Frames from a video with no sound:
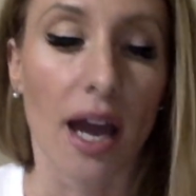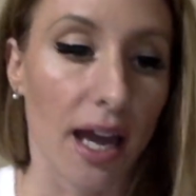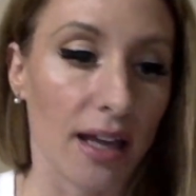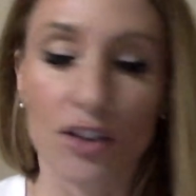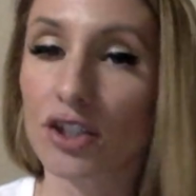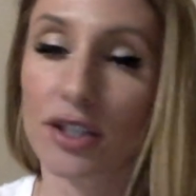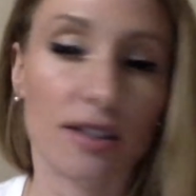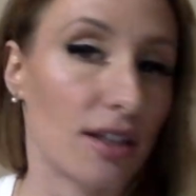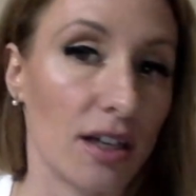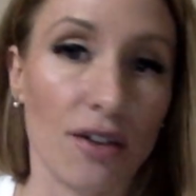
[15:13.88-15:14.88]
It just
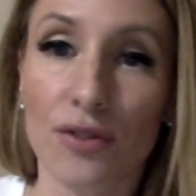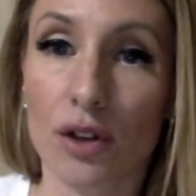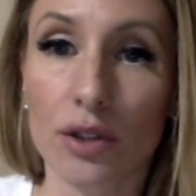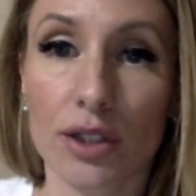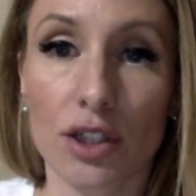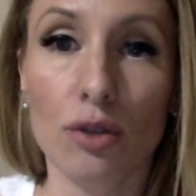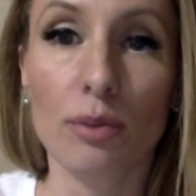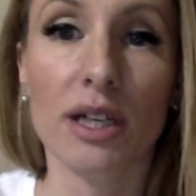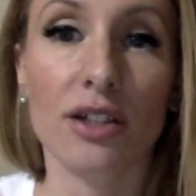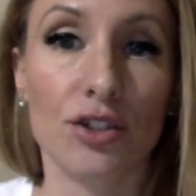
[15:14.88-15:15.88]
is going to flow to you
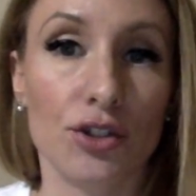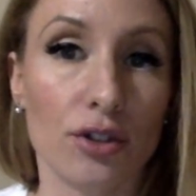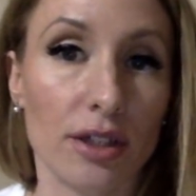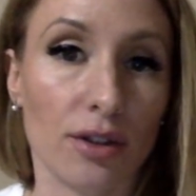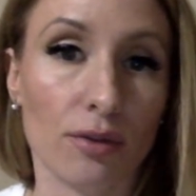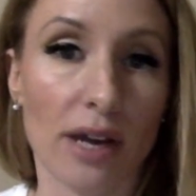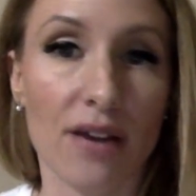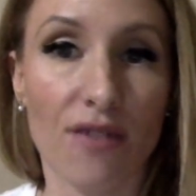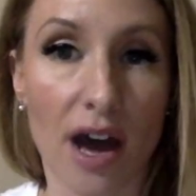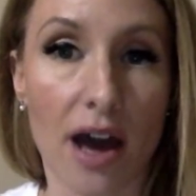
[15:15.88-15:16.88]
because you're in the right
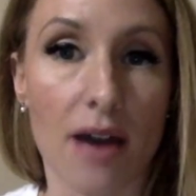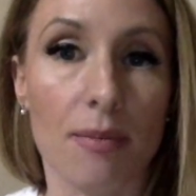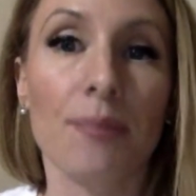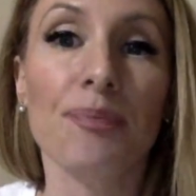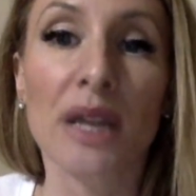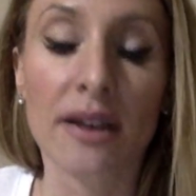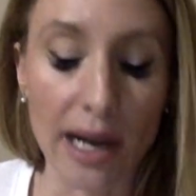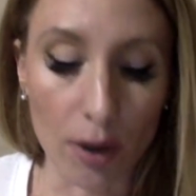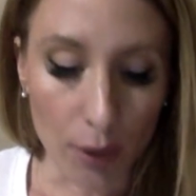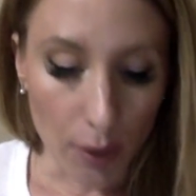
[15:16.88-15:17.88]
vibe.
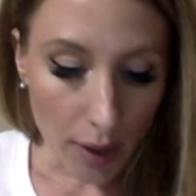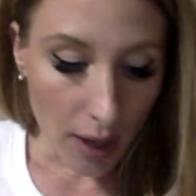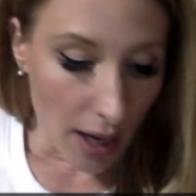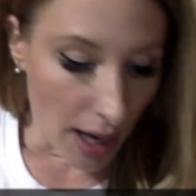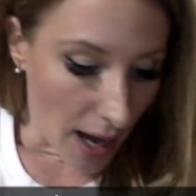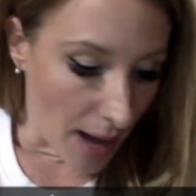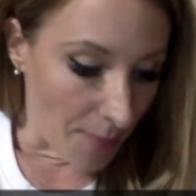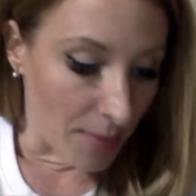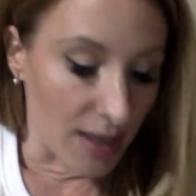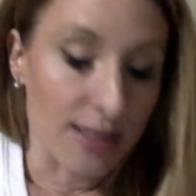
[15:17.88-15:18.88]
Now,
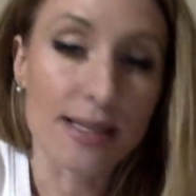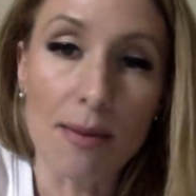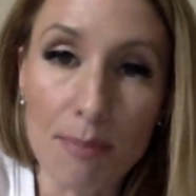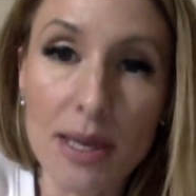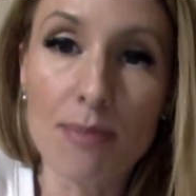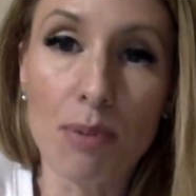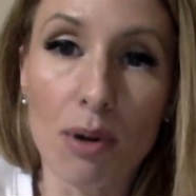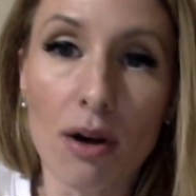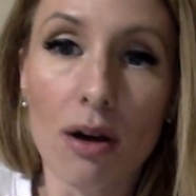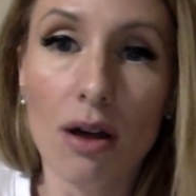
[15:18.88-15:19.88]
um, some
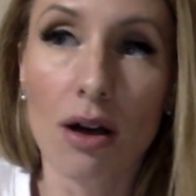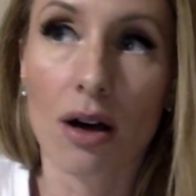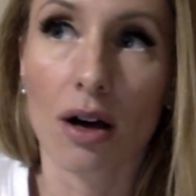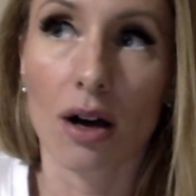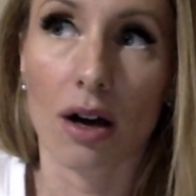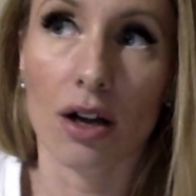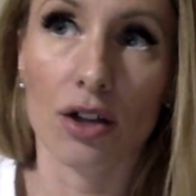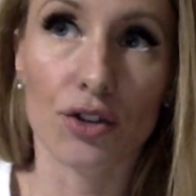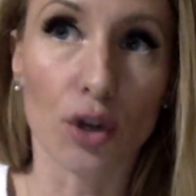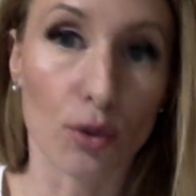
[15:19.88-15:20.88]
people
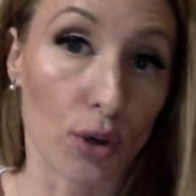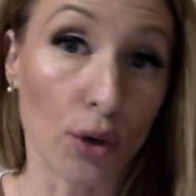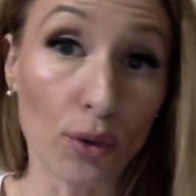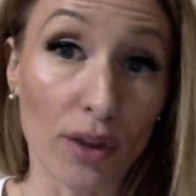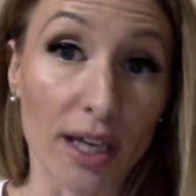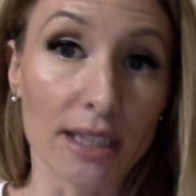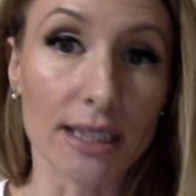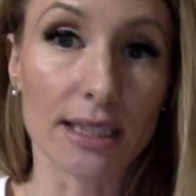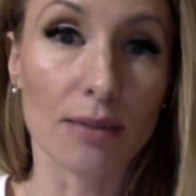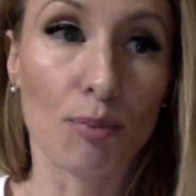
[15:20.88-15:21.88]
don't know
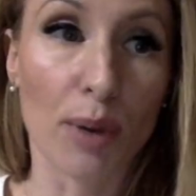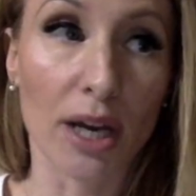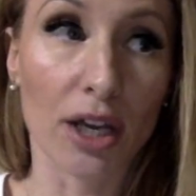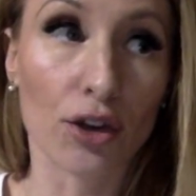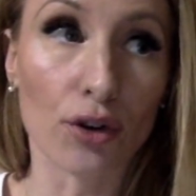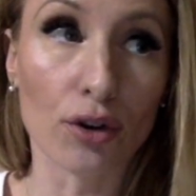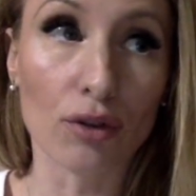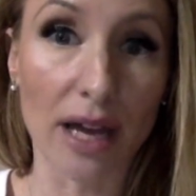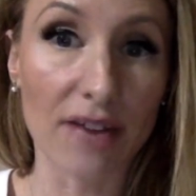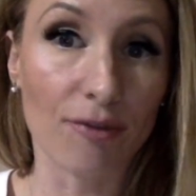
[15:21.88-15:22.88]
this, but your
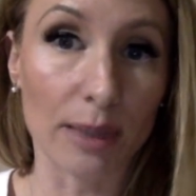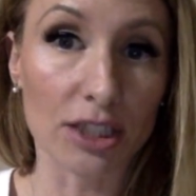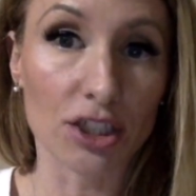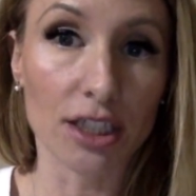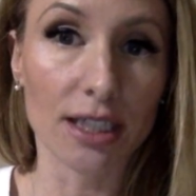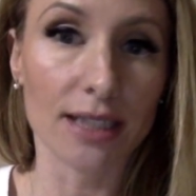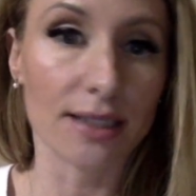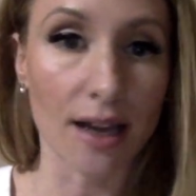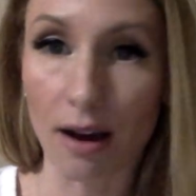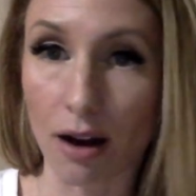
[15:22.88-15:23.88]
life mission is
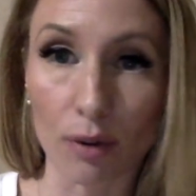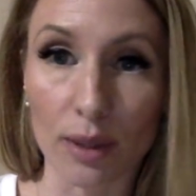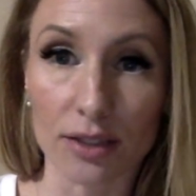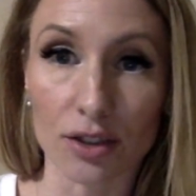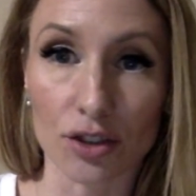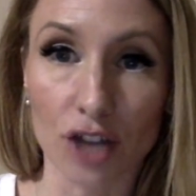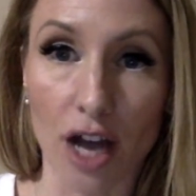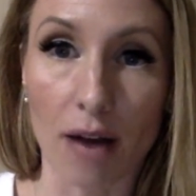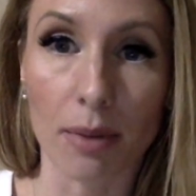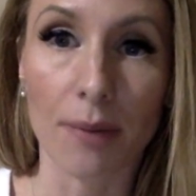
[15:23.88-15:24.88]
not always your
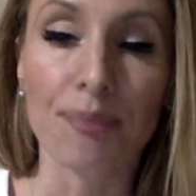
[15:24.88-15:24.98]
job.